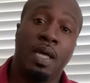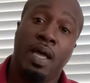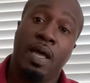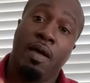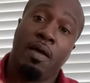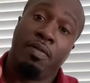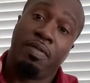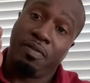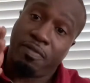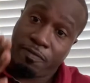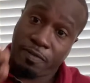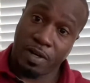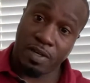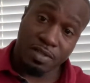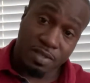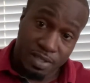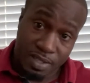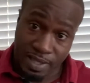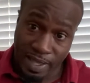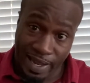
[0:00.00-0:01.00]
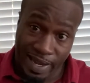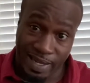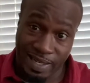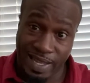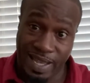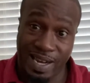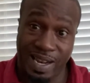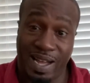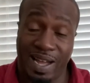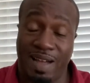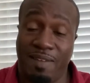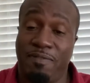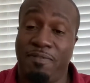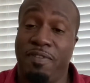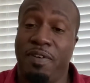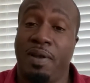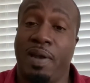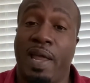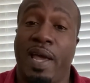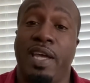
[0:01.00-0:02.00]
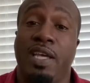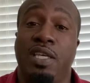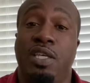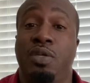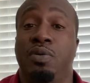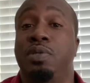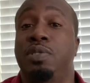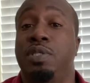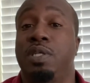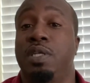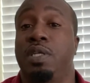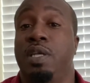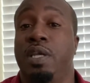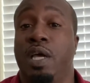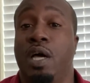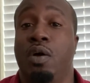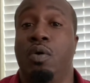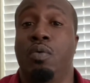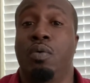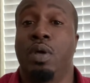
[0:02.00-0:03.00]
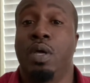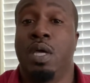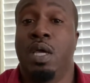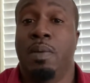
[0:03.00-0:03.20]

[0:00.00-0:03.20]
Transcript: The first thing that I feel like you should know